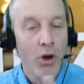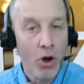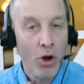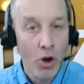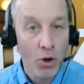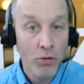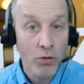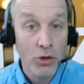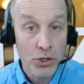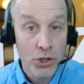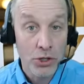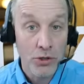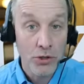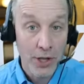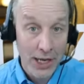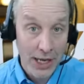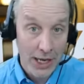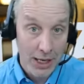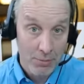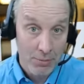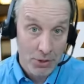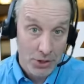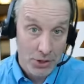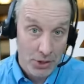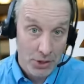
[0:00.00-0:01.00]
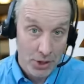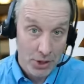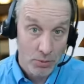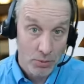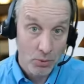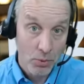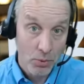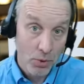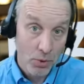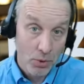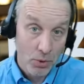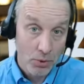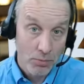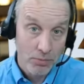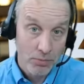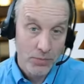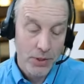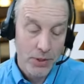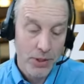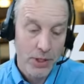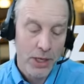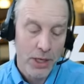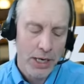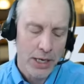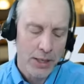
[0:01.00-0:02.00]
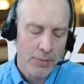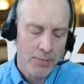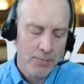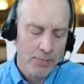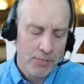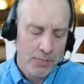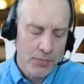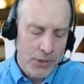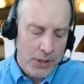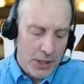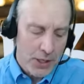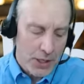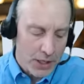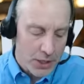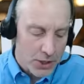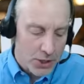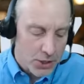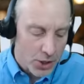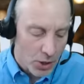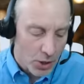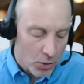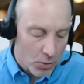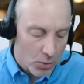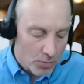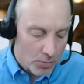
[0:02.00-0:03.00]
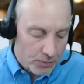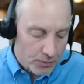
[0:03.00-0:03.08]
over to the Amazon world. And you